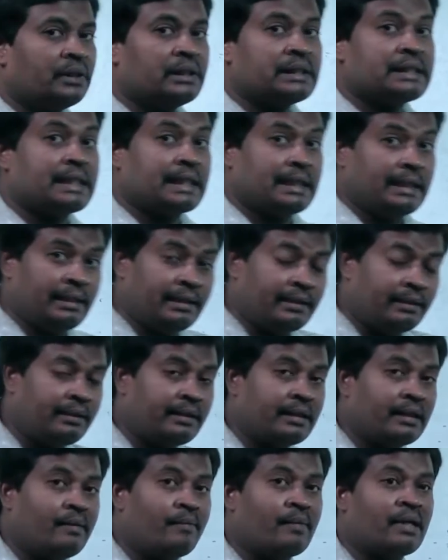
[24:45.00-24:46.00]

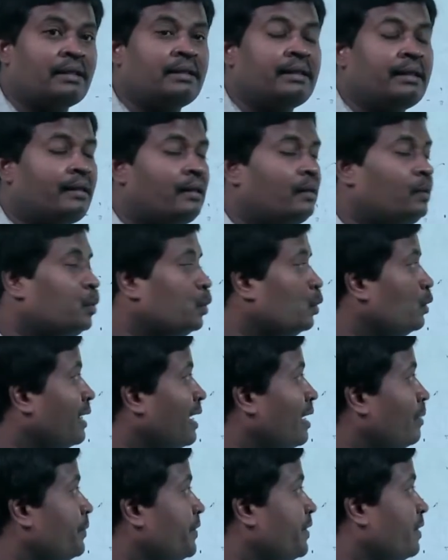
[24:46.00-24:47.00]
Sclerenchyma, there are two
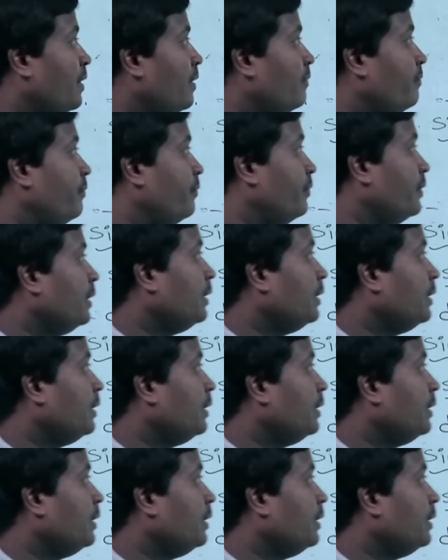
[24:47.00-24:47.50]
types of,